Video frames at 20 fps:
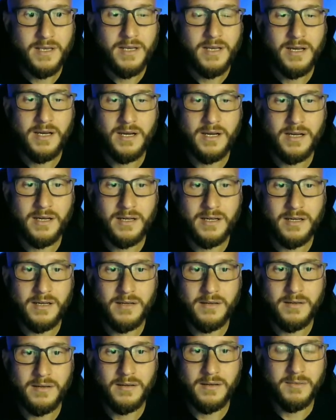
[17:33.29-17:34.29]

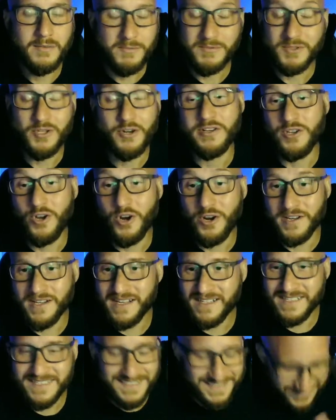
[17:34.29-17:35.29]
I'm sorry,
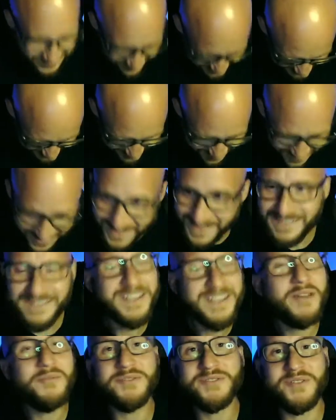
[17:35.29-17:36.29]
Dark Eyes. Oh God,
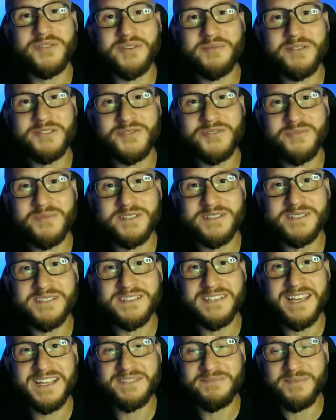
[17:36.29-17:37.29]
I was talking about so much
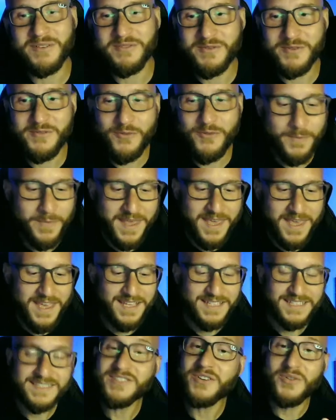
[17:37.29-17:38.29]
X-Men over before.
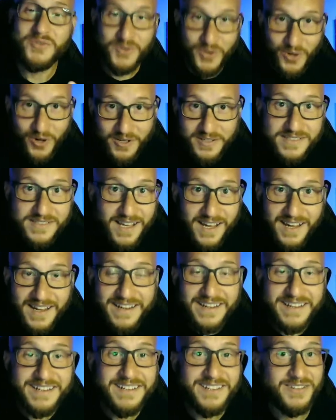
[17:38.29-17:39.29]
So Dark
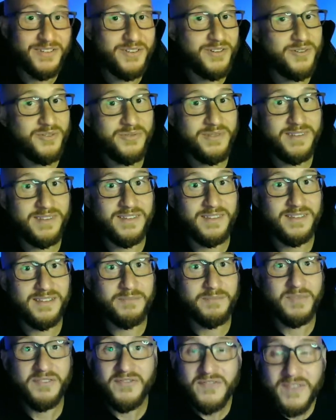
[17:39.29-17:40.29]
Side,
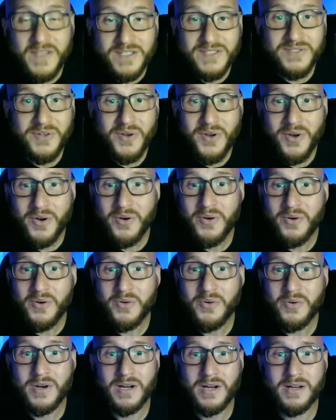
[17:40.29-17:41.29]

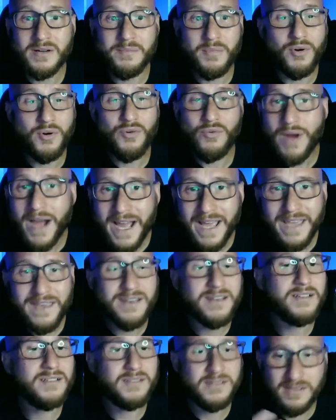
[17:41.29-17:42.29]
Mephisto,
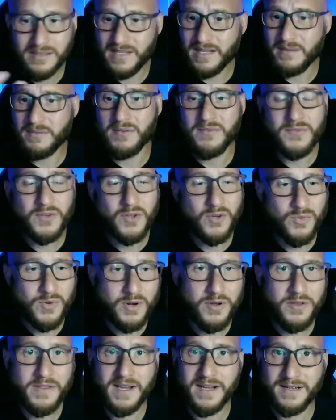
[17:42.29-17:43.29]
Pariah, the name of the few,
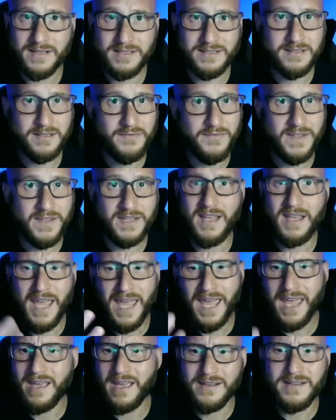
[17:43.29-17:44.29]
and all that kind of stuff, and the
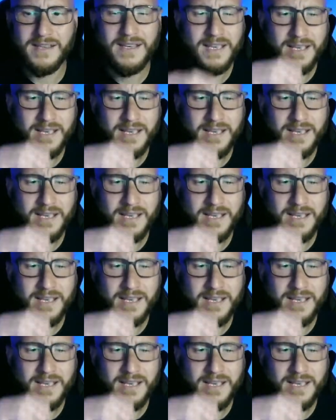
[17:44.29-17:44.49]
Hand.